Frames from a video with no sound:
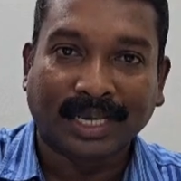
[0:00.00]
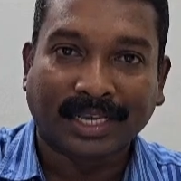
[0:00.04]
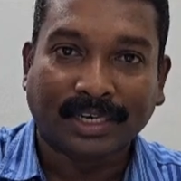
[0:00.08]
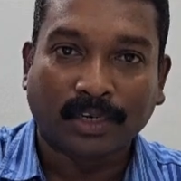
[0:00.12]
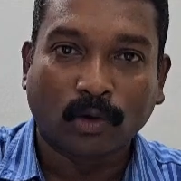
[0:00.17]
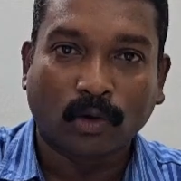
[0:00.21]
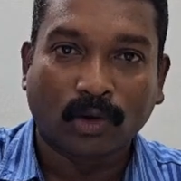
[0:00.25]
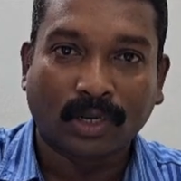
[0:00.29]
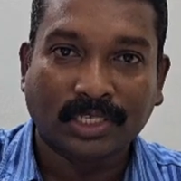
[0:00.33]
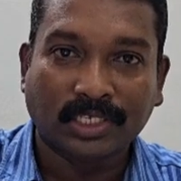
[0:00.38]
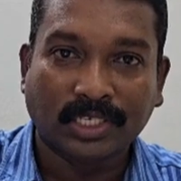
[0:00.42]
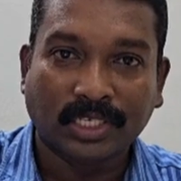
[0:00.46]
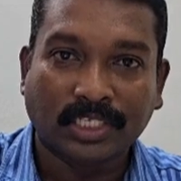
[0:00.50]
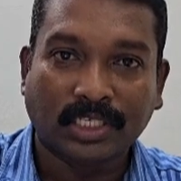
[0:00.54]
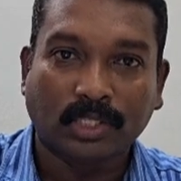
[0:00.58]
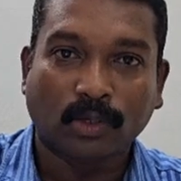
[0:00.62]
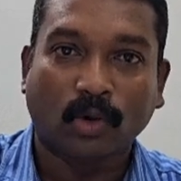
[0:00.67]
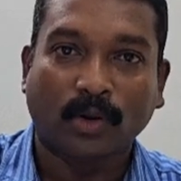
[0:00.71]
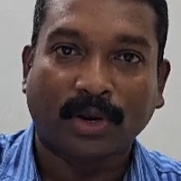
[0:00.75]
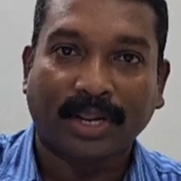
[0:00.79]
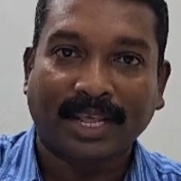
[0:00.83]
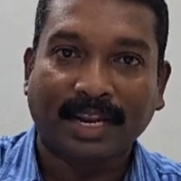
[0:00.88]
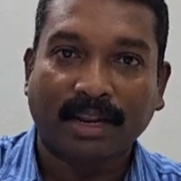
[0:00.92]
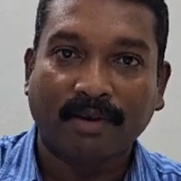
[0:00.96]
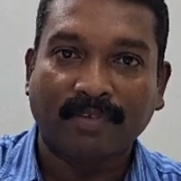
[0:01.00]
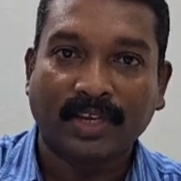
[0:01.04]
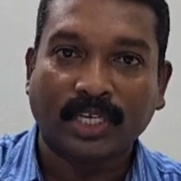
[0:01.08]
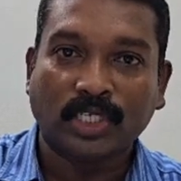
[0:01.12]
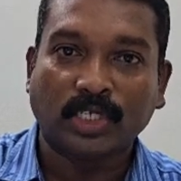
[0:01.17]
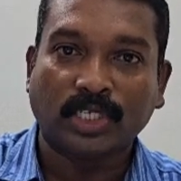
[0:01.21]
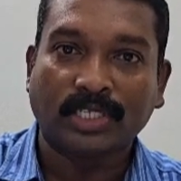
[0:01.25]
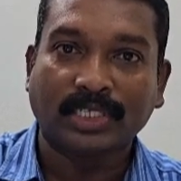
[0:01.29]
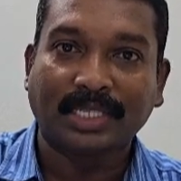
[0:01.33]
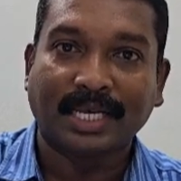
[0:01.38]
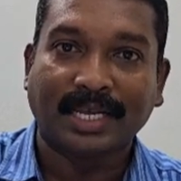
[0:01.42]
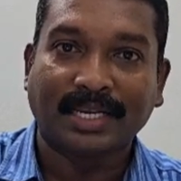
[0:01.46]
technologies or
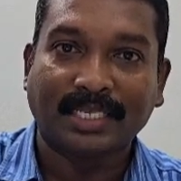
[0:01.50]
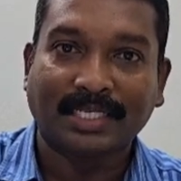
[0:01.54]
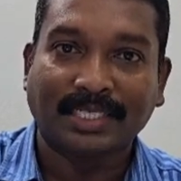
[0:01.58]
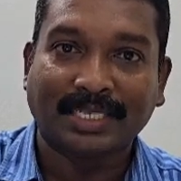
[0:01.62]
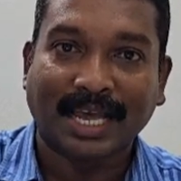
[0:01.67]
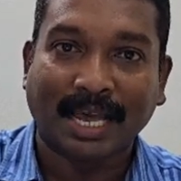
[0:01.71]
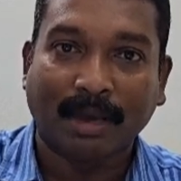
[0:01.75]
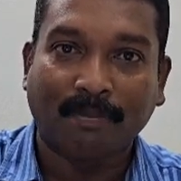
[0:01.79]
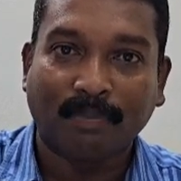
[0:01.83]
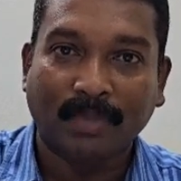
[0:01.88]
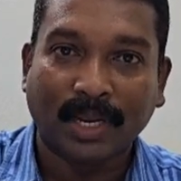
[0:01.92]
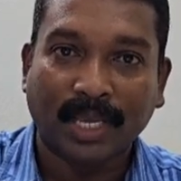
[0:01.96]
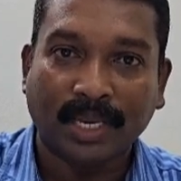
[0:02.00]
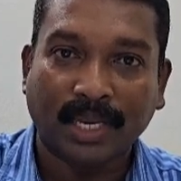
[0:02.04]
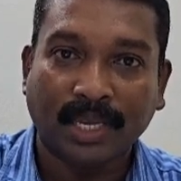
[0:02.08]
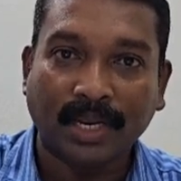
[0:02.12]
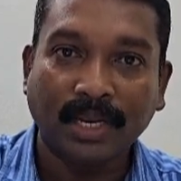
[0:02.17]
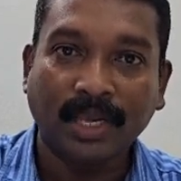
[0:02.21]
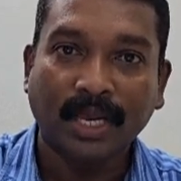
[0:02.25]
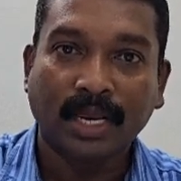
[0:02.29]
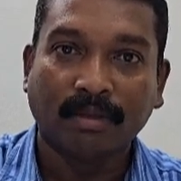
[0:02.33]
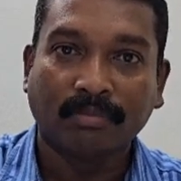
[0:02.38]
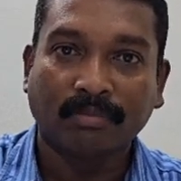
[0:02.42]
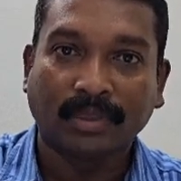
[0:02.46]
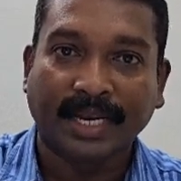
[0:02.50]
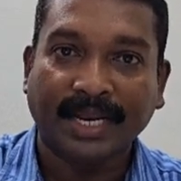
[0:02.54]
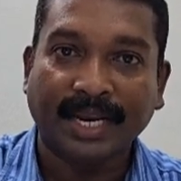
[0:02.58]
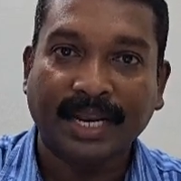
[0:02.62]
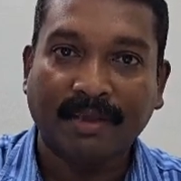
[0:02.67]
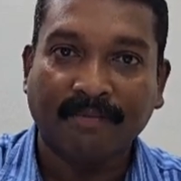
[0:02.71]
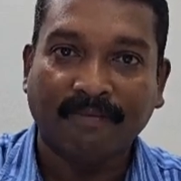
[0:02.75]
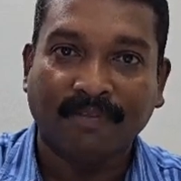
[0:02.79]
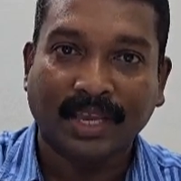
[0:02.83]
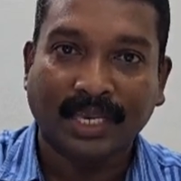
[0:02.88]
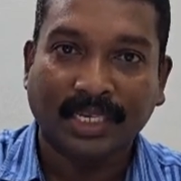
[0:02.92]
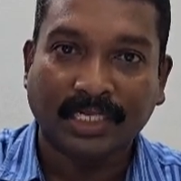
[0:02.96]
innovation that is happening in
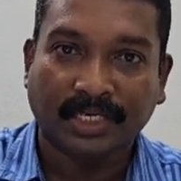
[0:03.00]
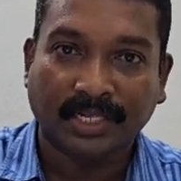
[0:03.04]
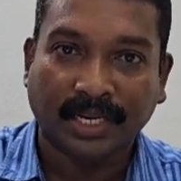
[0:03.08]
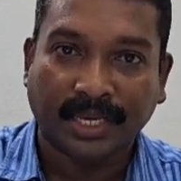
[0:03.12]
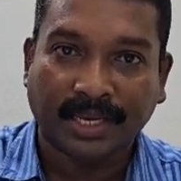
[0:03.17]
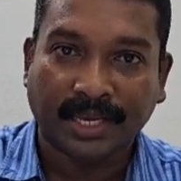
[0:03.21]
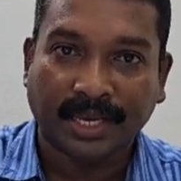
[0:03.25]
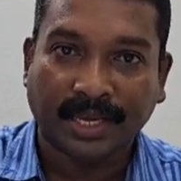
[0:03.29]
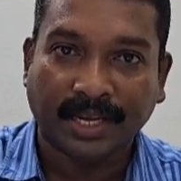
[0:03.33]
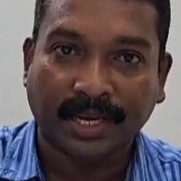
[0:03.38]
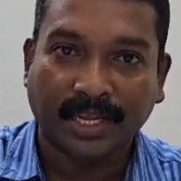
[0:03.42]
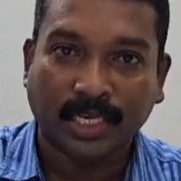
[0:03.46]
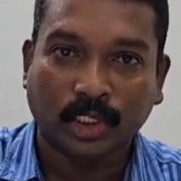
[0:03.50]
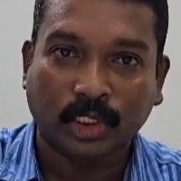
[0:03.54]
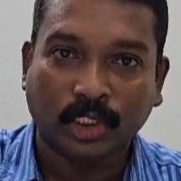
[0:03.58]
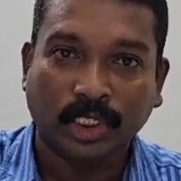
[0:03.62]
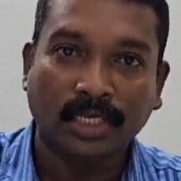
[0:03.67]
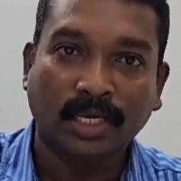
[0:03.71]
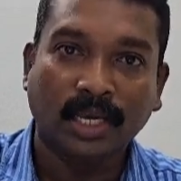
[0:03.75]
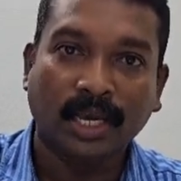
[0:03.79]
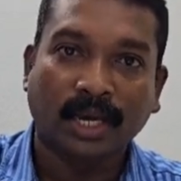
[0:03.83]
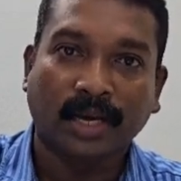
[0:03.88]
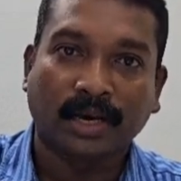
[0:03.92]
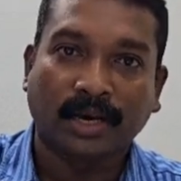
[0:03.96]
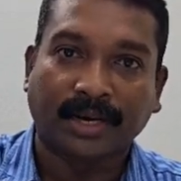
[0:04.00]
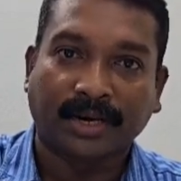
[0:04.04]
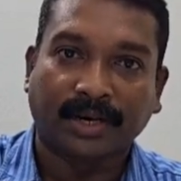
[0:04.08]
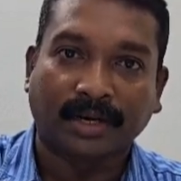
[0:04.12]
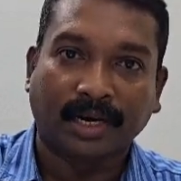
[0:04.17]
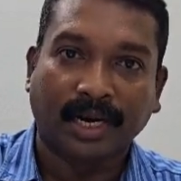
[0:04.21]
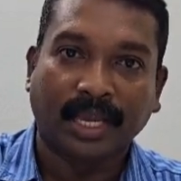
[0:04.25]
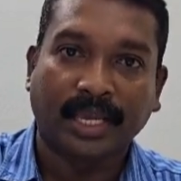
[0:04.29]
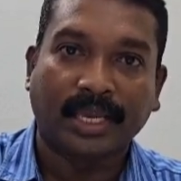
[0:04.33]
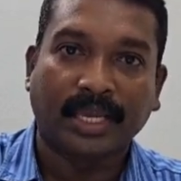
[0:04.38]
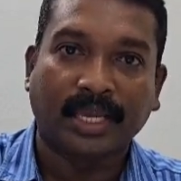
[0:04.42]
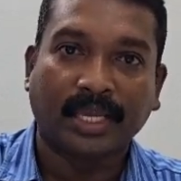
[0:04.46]
3D face recognition
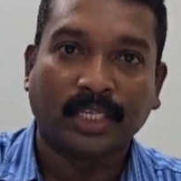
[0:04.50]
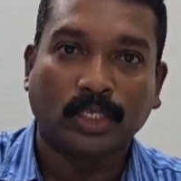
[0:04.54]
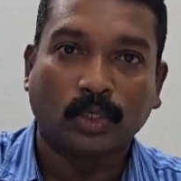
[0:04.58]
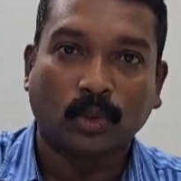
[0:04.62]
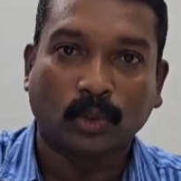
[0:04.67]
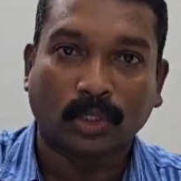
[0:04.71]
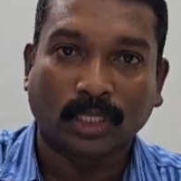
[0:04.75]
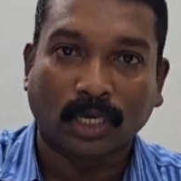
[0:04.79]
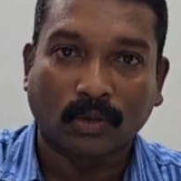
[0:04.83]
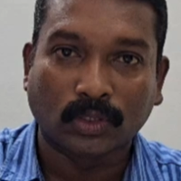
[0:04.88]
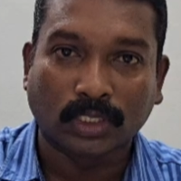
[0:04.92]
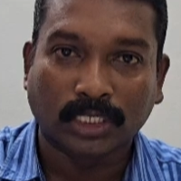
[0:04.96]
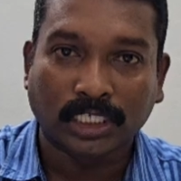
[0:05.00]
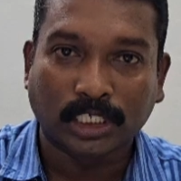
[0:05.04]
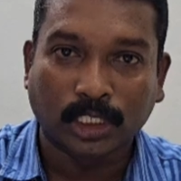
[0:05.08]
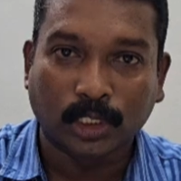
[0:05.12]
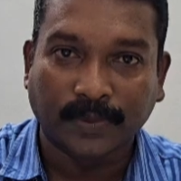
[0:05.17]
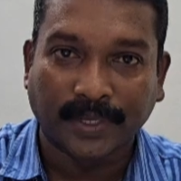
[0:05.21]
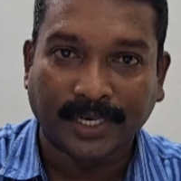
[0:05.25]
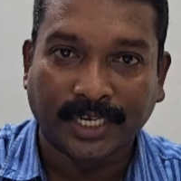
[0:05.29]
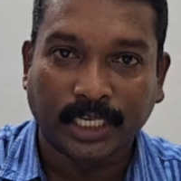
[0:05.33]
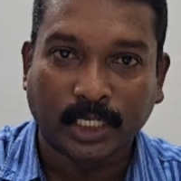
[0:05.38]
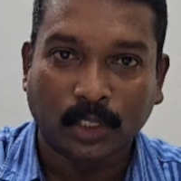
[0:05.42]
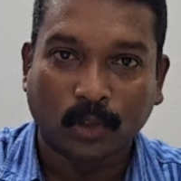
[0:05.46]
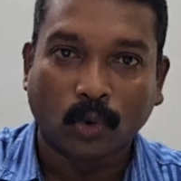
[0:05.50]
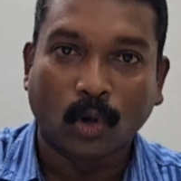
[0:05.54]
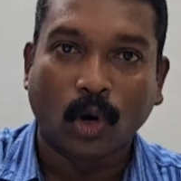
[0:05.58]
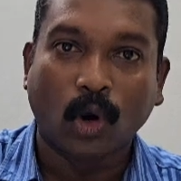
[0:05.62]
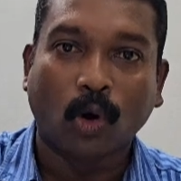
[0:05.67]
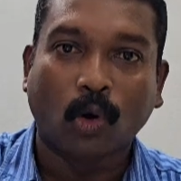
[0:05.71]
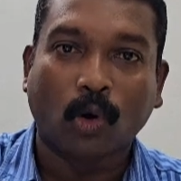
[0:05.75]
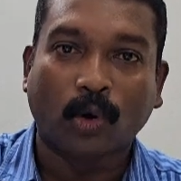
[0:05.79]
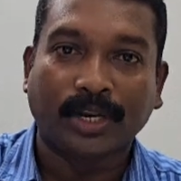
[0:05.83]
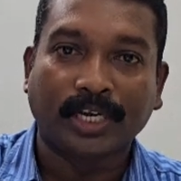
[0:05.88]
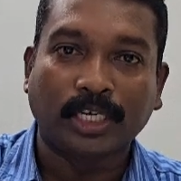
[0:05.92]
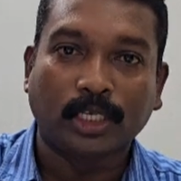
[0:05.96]
currently in 2022
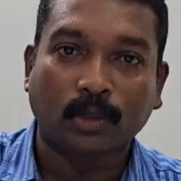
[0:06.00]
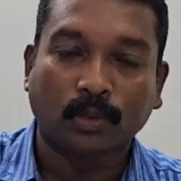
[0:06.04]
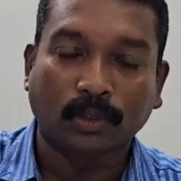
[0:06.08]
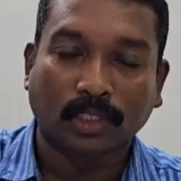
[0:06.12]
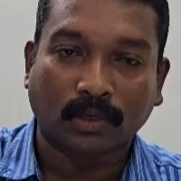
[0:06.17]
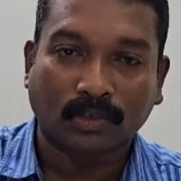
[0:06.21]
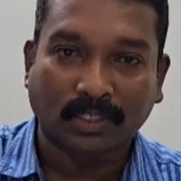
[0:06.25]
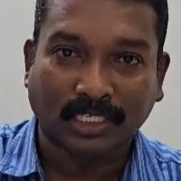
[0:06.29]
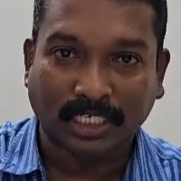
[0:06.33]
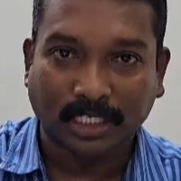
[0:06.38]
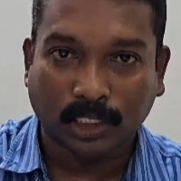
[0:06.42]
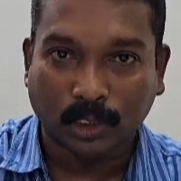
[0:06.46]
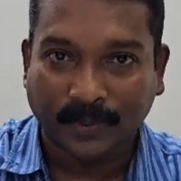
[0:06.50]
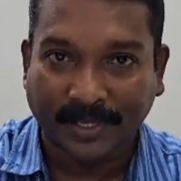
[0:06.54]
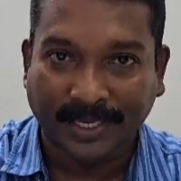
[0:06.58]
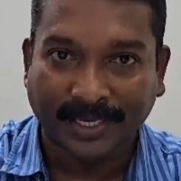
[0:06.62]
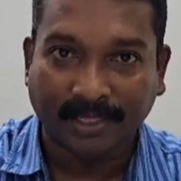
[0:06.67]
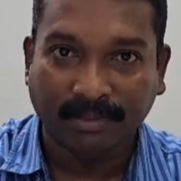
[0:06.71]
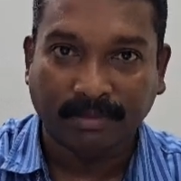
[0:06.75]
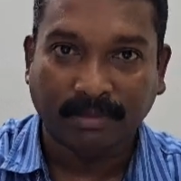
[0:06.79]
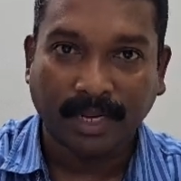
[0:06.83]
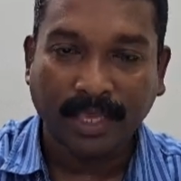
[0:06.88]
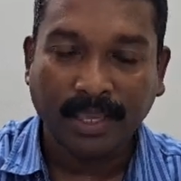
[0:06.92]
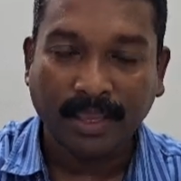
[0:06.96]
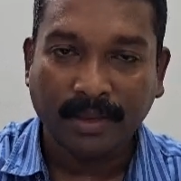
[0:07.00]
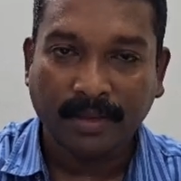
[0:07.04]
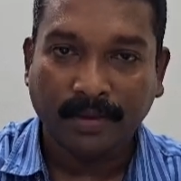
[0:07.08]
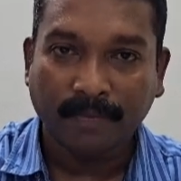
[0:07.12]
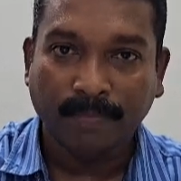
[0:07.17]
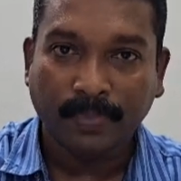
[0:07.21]
or in 2023.